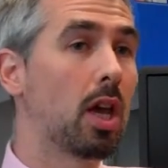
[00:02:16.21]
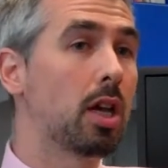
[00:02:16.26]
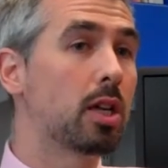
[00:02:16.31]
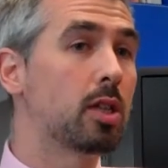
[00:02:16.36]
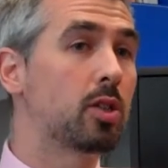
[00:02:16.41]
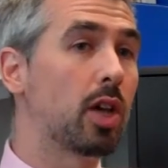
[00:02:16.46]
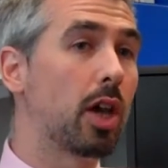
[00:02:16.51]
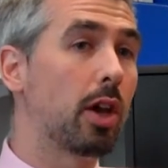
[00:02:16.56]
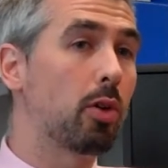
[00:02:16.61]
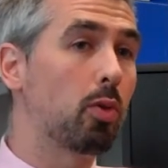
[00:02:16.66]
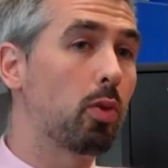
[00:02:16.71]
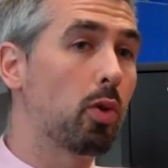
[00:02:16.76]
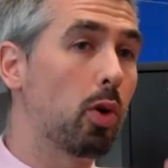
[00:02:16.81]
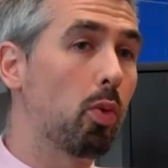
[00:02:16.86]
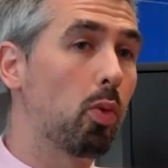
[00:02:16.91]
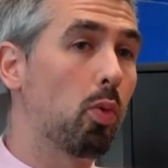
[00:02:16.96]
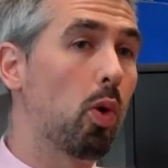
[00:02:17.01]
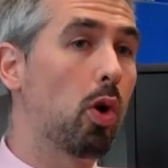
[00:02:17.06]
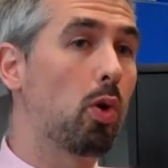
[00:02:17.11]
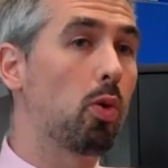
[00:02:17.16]
So
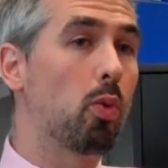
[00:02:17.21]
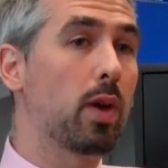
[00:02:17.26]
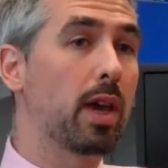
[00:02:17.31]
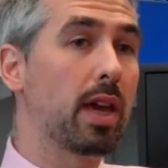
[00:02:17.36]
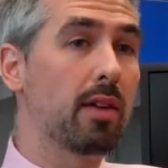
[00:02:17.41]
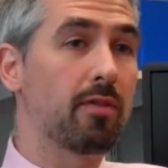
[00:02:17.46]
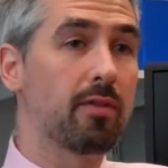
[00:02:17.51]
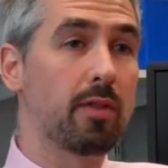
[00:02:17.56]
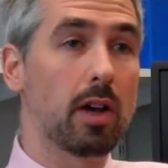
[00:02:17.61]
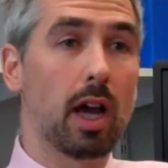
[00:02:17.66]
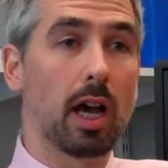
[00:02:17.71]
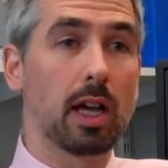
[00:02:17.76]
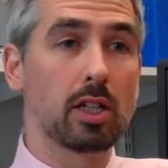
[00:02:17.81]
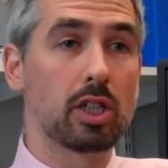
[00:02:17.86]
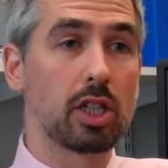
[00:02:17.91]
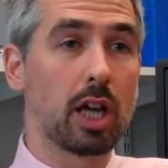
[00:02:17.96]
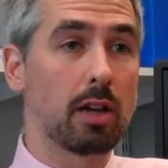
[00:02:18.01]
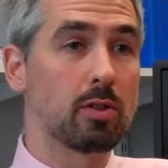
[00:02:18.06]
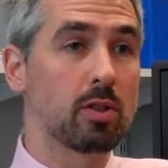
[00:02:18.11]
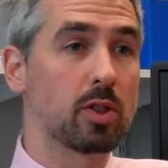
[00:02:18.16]
what we've
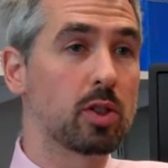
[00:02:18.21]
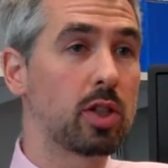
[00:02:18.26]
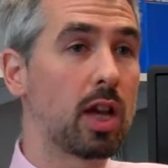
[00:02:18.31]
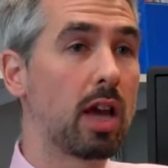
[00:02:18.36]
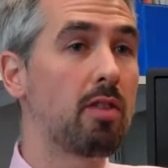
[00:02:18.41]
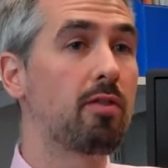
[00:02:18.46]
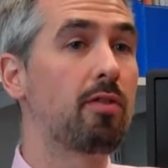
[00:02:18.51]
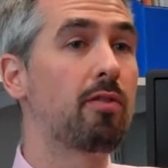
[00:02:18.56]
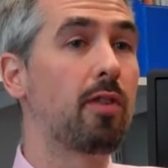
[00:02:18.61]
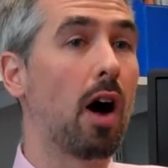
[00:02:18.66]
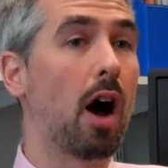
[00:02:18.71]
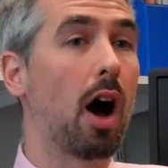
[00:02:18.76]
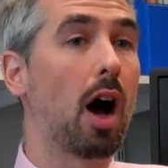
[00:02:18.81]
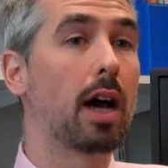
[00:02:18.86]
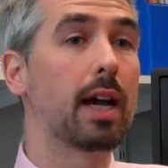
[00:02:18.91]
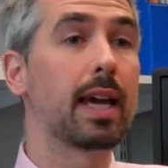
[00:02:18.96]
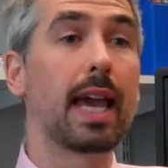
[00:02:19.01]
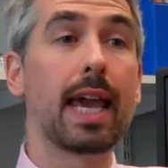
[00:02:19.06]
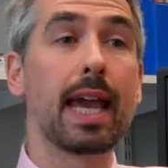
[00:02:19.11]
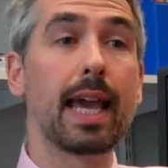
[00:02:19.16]
shown so
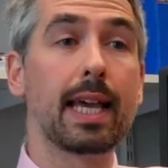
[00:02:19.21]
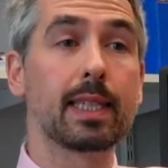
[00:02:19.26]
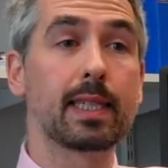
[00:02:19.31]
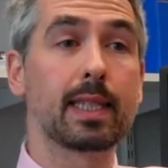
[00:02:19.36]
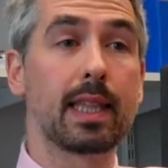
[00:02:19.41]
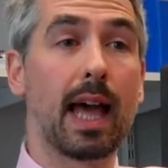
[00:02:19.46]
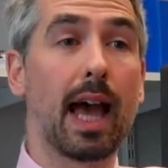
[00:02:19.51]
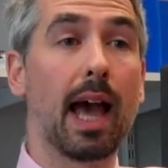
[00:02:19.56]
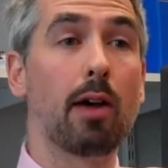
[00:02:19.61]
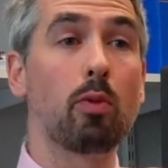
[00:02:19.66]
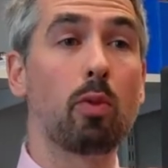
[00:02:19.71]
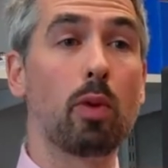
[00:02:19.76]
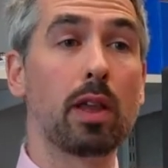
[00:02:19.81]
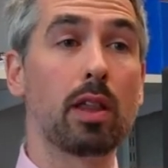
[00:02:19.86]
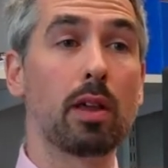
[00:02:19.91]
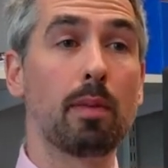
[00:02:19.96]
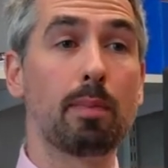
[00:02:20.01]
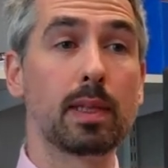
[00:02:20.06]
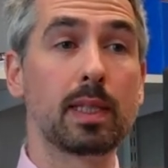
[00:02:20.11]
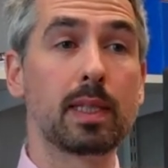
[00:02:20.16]
far is that with
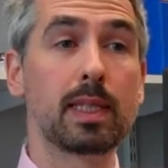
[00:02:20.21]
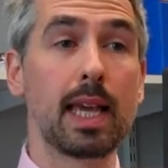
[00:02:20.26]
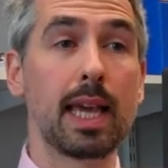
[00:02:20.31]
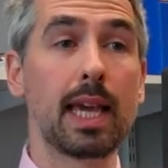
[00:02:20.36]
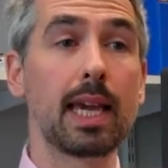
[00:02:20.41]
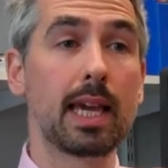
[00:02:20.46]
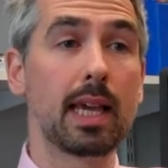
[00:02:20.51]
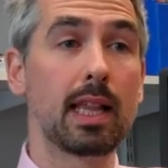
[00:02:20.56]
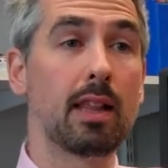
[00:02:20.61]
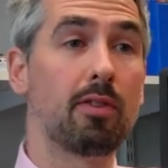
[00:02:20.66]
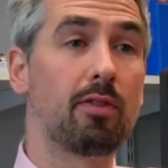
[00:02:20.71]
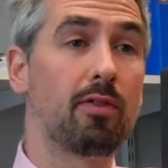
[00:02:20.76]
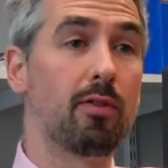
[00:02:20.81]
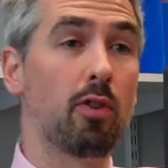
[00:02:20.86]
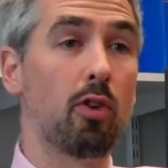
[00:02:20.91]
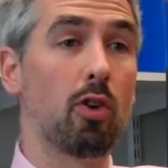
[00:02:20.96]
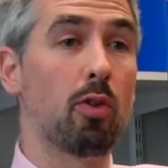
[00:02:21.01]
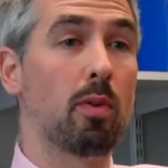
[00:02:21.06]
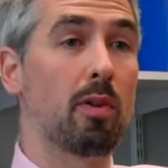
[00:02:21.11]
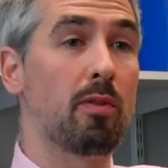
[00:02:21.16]
a particular
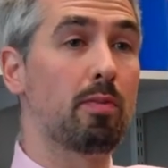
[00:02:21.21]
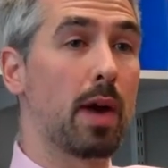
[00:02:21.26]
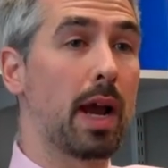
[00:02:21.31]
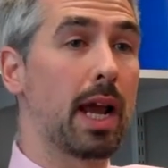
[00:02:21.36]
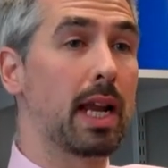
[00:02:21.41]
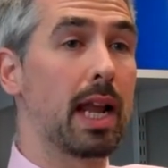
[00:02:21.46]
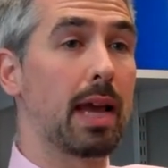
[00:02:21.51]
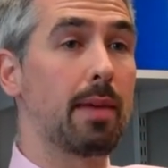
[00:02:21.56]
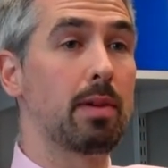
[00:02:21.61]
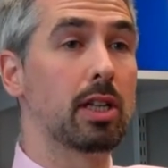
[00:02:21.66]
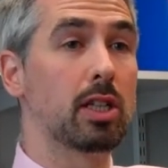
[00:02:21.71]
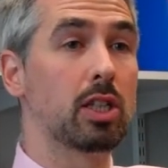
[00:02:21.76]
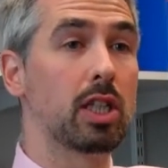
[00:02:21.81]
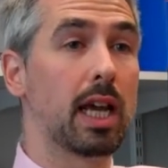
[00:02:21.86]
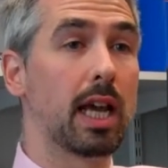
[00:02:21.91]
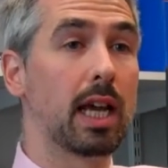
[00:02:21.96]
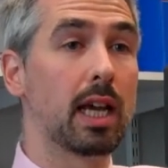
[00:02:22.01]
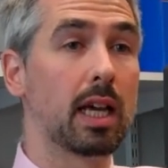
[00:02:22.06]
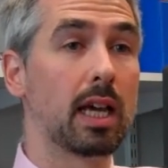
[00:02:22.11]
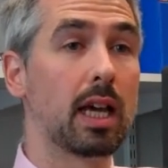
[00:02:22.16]
form of brain
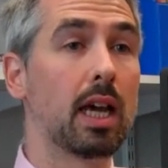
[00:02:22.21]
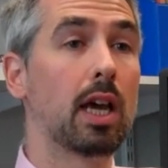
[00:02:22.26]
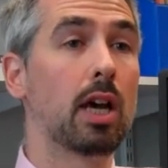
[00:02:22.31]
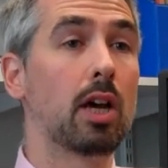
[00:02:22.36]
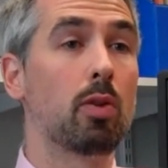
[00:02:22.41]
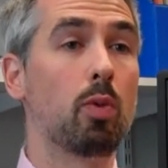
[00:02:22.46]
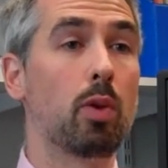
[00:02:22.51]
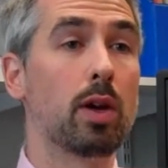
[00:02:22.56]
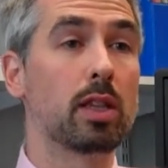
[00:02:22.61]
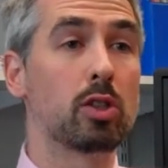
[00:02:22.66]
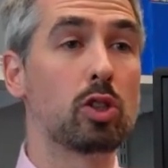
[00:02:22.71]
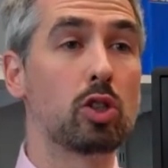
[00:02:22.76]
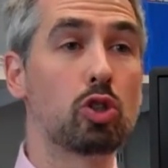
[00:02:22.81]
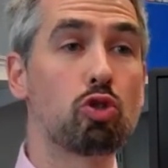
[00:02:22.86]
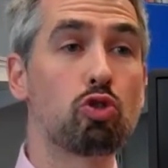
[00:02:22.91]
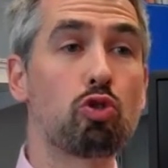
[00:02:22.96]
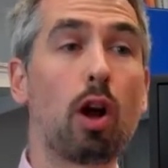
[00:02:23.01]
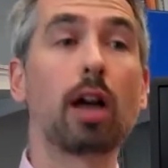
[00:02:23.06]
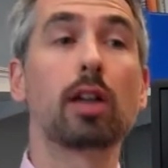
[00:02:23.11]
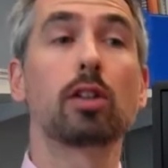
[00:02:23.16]
imaging, with
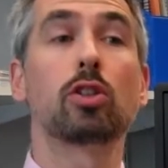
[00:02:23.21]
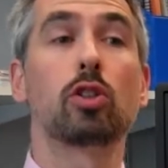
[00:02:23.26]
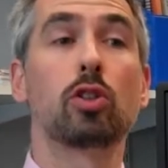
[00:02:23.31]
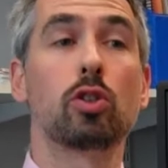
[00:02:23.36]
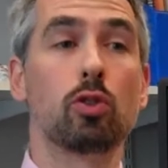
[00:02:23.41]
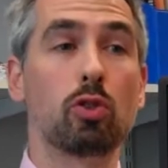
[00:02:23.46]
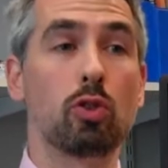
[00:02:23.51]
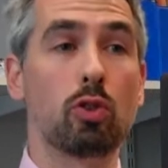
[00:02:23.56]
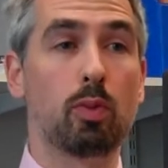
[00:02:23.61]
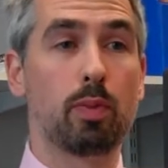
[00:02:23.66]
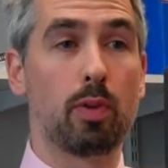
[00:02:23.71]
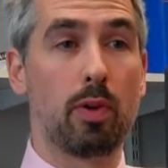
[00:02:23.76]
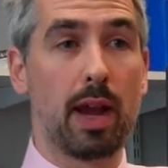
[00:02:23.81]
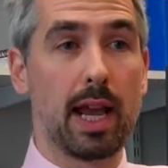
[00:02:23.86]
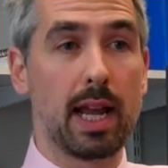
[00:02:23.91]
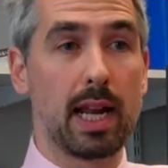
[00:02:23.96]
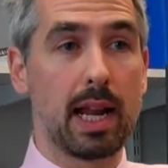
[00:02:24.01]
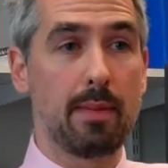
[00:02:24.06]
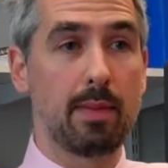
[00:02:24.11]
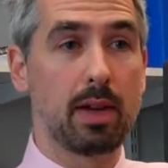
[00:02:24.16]
structural
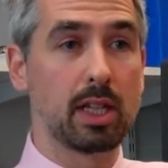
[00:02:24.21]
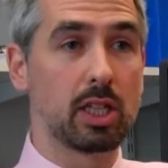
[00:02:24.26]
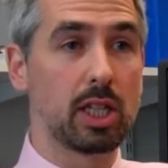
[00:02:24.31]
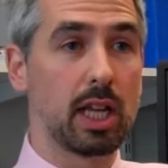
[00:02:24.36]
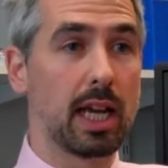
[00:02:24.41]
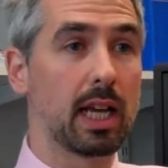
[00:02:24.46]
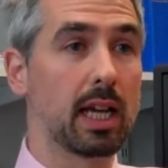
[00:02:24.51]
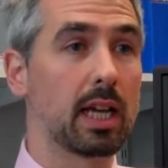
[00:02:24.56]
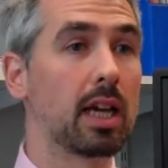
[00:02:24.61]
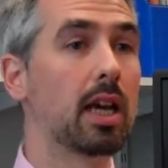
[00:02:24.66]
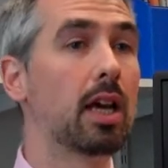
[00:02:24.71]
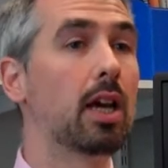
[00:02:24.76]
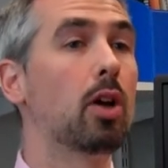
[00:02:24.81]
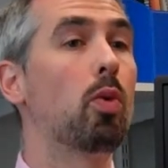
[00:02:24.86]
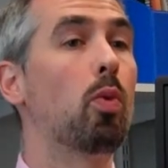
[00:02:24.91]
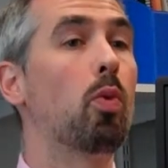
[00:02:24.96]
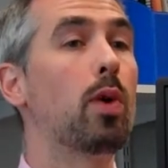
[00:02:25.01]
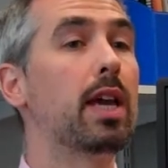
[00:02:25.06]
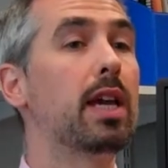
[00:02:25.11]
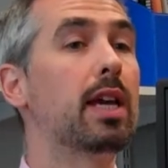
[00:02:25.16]
brain imaging,
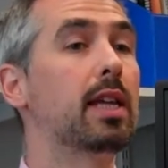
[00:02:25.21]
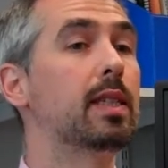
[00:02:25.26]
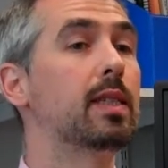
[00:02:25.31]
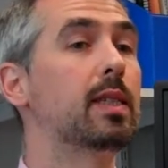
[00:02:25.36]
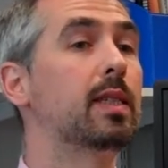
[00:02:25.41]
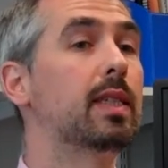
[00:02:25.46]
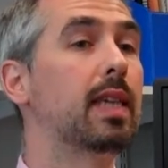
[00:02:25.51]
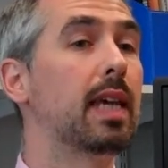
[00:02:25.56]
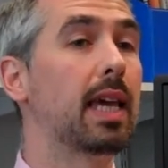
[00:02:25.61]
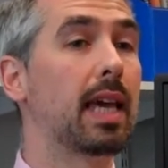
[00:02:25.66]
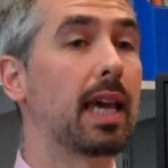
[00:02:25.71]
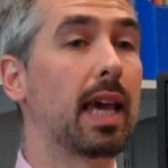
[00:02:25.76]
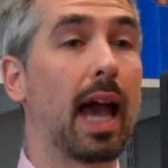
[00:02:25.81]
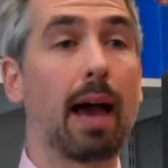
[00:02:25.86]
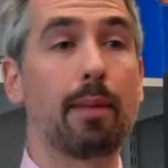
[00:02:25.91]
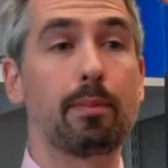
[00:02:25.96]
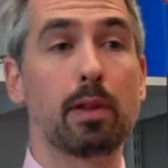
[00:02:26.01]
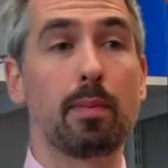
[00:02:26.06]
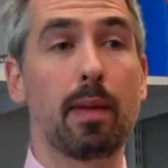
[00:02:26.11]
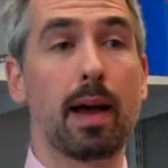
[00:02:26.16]
we can see
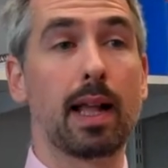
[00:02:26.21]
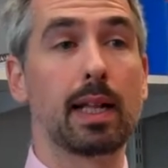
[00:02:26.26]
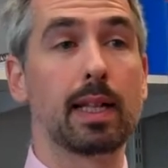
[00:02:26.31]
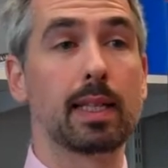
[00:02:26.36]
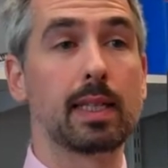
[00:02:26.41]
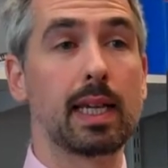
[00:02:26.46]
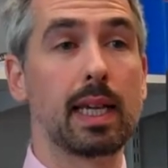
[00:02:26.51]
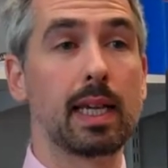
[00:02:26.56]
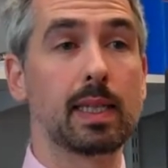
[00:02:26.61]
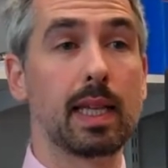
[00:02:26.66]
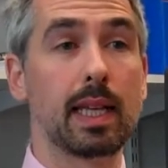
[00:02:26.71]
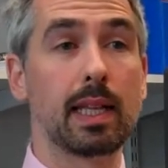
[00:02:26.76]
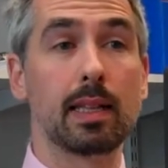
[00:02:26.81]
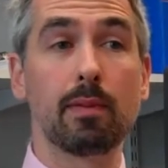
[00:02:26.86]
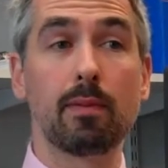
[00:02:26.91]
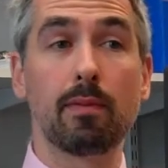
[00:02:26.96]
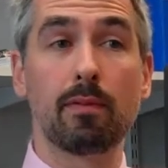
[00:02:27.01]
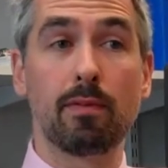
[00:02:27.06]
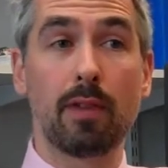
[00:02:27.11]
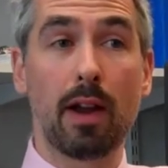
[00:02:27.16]
abnormalities
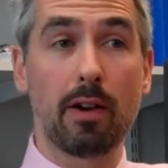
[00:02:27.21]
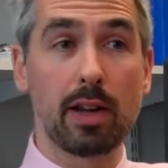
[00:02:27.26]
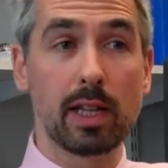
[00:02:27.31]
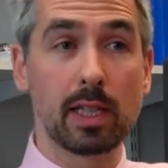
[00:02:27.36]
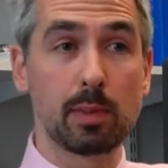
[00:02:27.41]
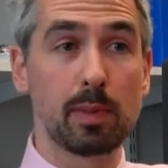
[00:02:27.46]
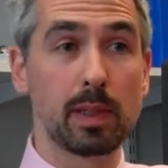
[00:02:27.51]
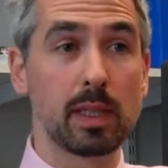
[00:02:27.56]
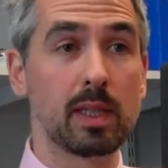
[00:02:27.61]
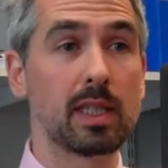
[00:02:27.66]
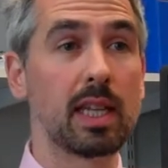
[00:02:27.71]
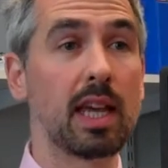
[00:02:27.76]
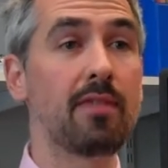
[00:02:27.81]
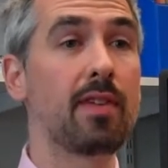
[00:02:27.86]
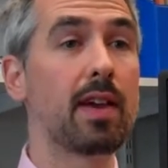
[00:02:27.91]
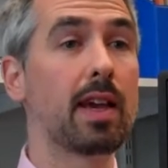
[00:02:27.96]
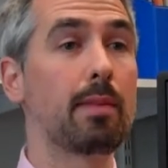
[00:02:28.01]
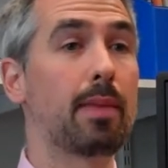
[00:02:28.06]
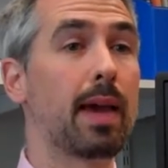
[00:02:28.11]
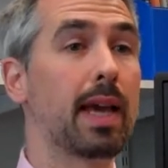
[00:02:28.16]
in very
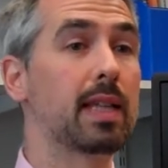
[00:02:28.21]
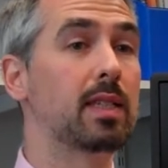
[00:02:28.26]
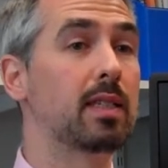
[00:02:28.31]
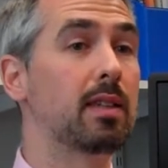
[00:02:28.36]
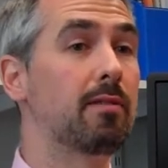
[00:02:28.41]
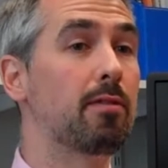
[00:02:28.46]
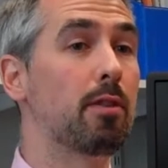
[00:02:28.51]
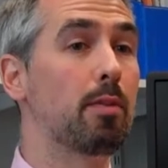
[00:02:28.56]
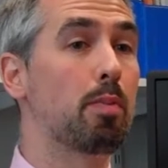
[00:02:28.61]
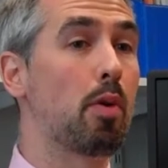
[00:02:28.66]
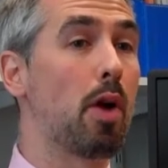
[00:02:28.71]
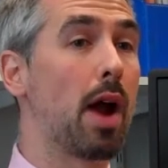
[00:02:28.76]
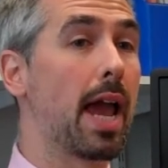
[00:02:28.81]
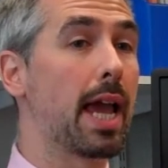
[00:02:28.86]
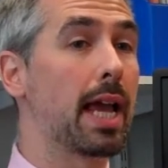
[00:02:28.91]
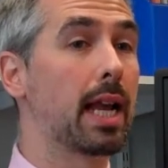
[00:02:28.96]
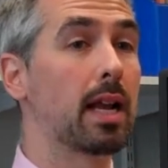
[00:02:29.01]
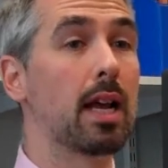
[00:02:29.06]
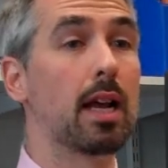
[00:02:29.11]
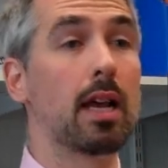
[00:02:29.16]
specific bits of the
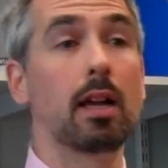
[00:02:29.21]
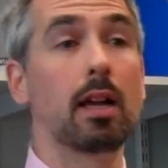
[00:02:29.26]
brain